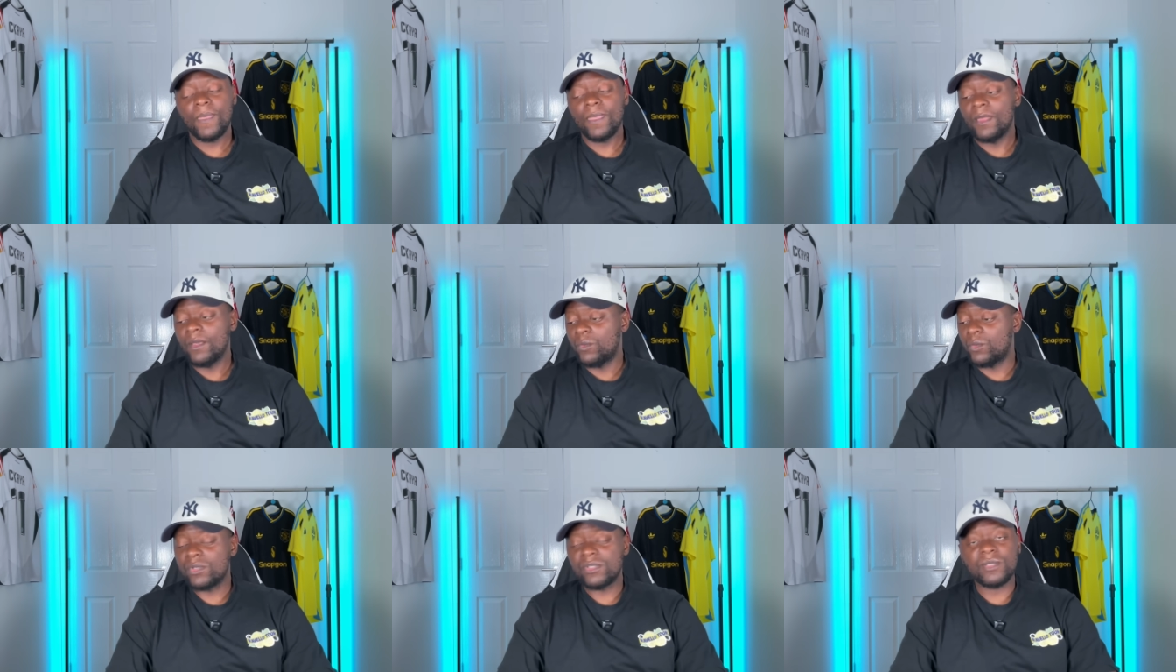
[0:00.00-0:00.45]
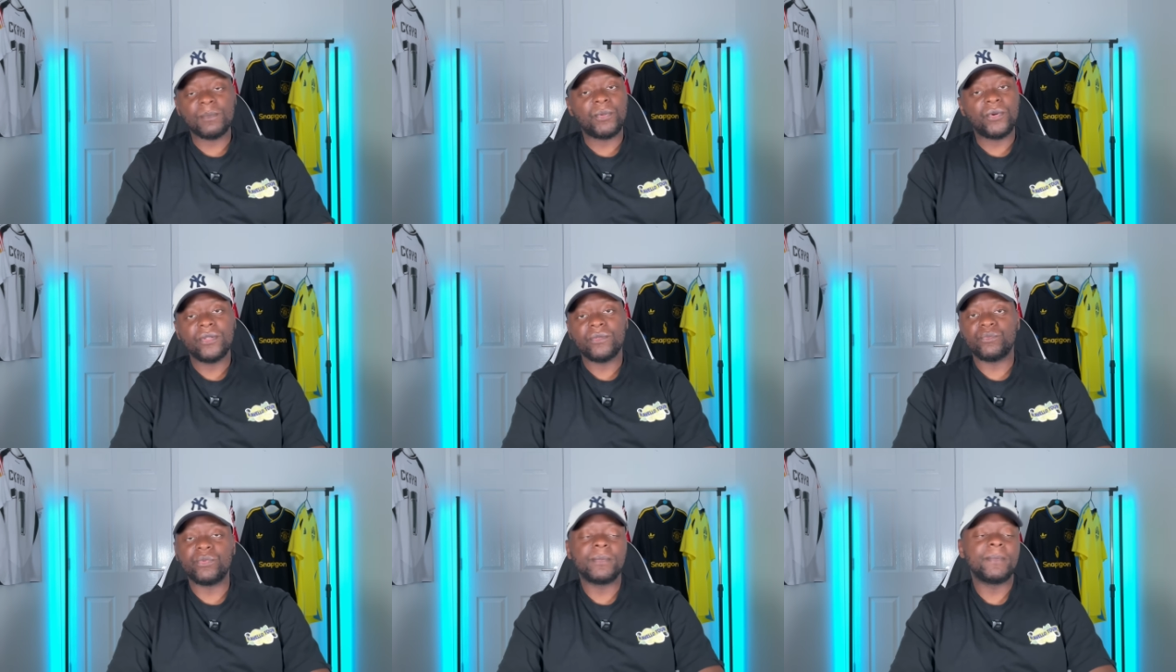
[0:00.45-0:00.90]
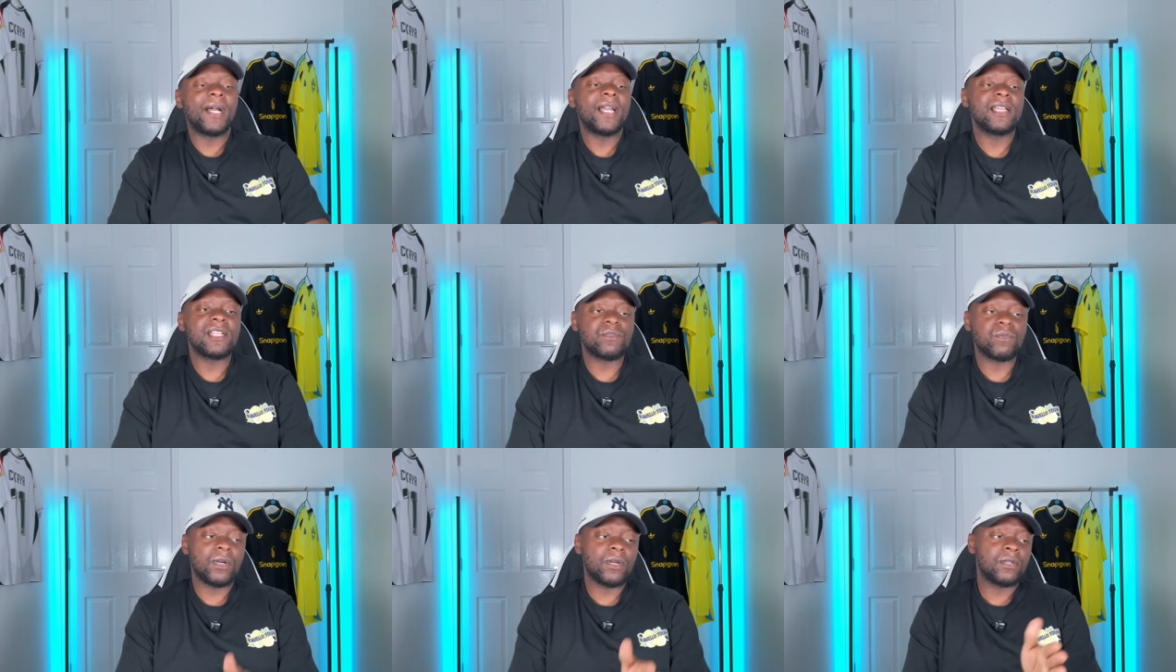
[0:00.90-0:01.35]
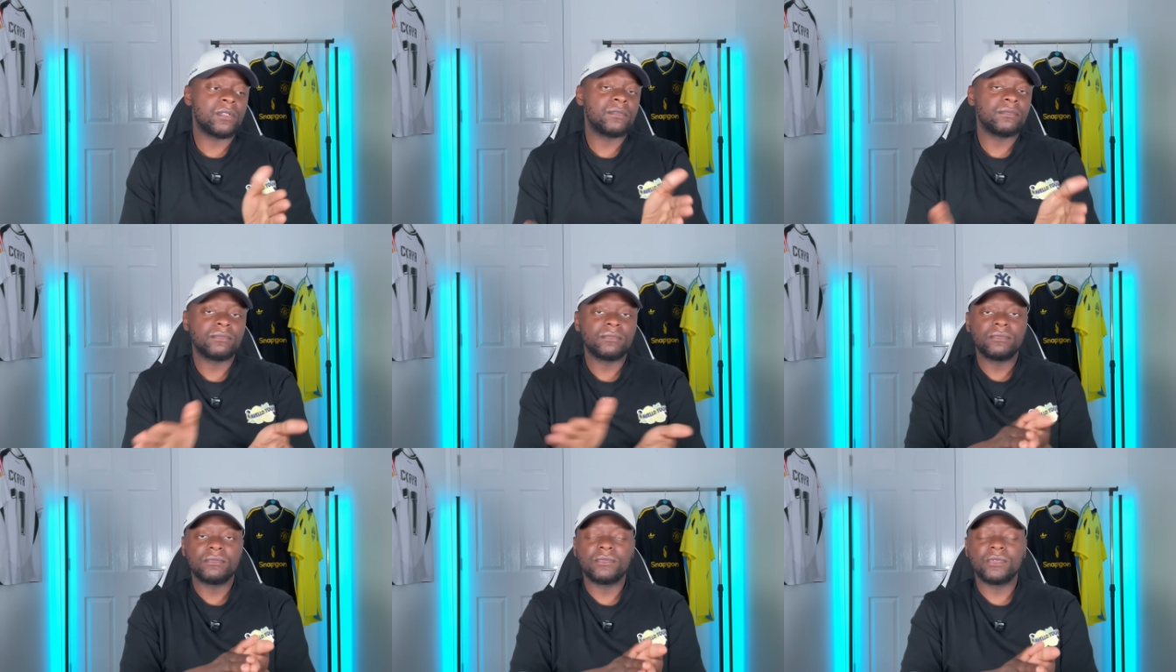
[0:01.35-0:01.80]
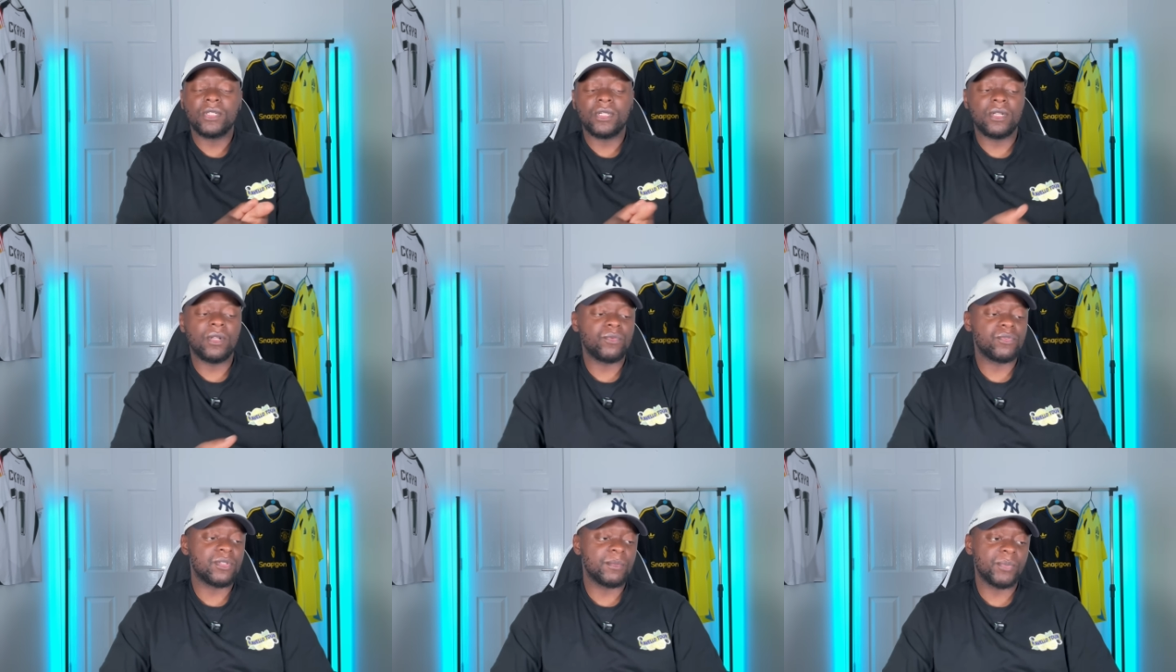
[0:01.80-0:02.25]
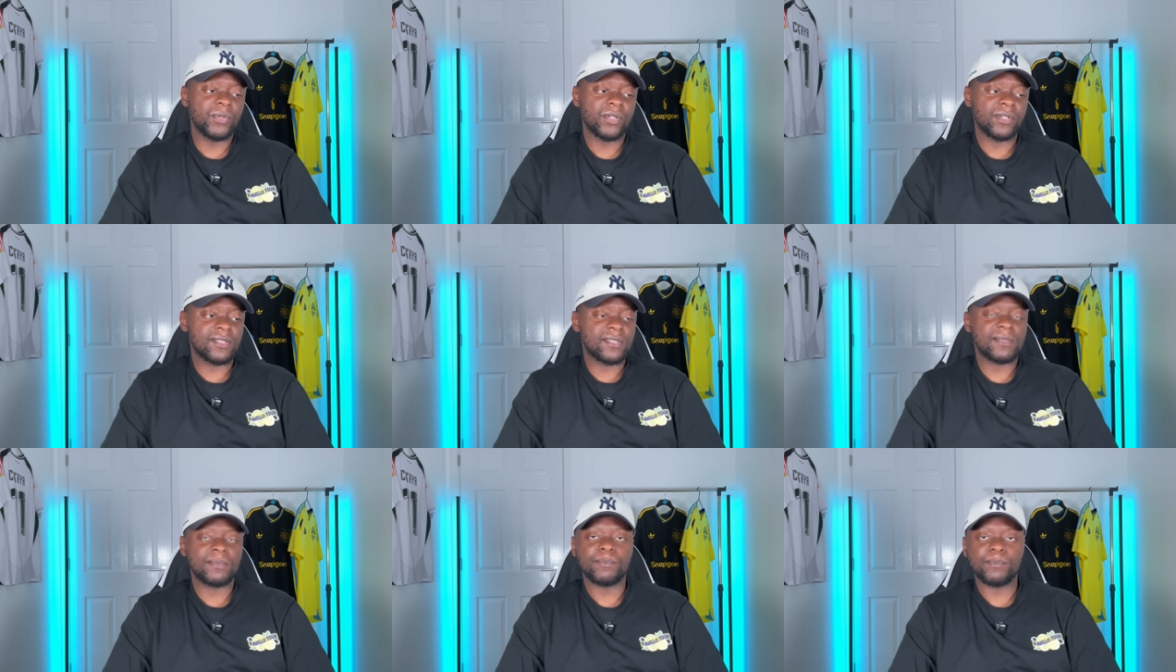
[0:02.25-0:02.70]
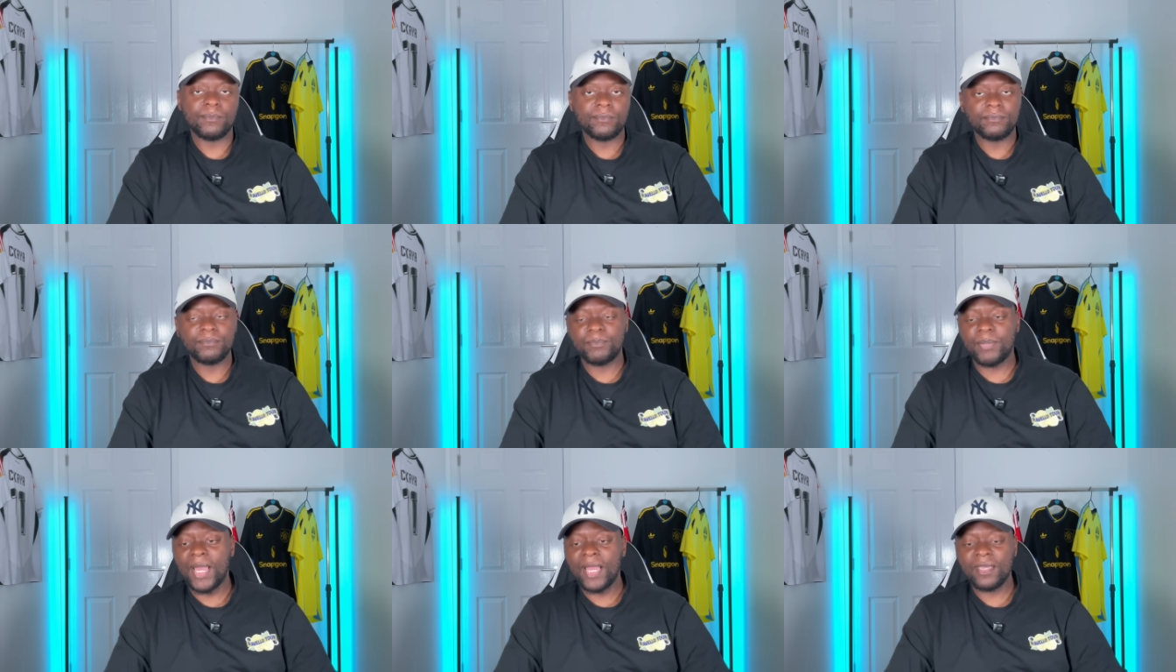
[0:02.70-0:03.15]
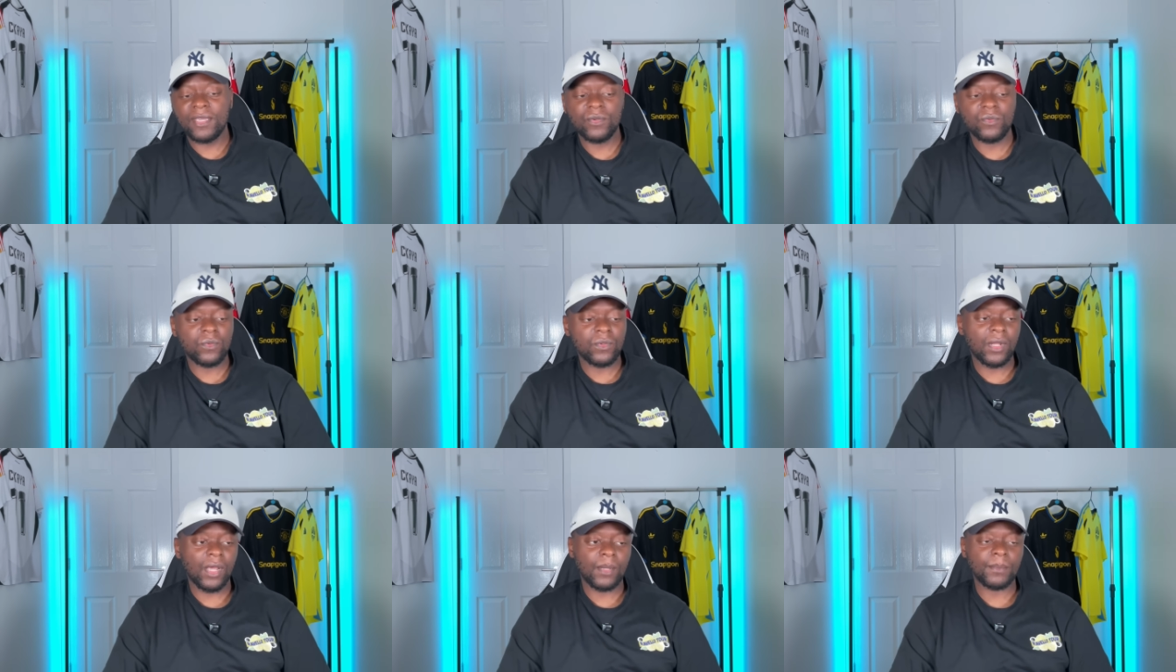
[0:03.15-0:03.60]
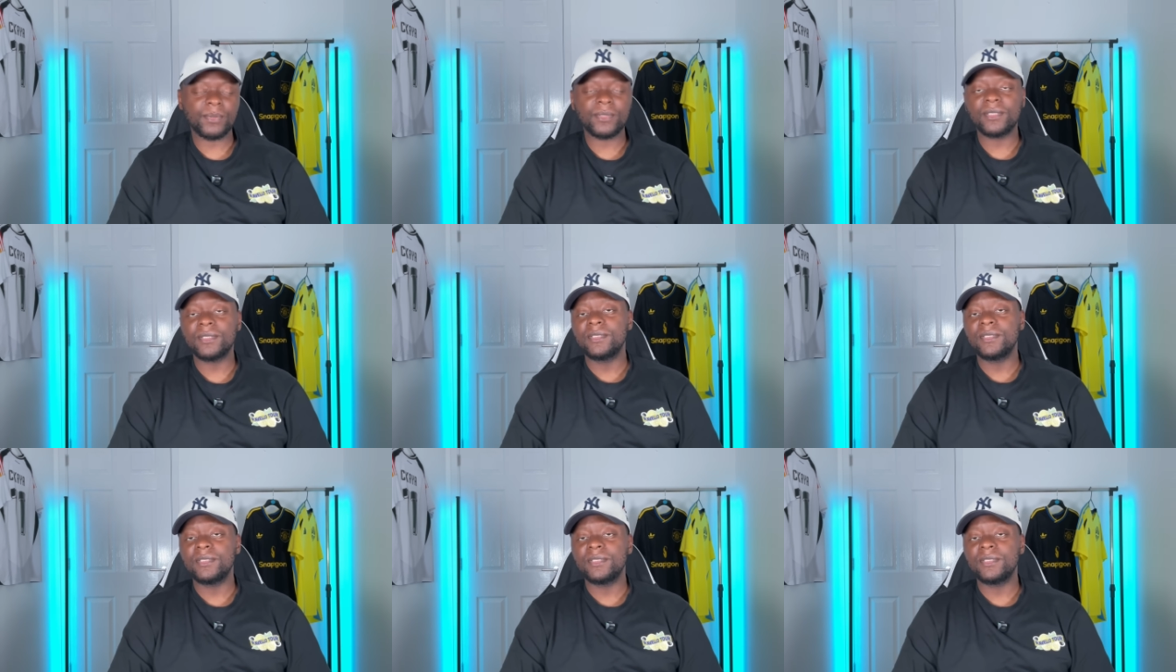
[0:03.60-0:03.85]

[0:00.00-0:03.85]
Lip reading: What's the point? We might as well close the books, pack it all up.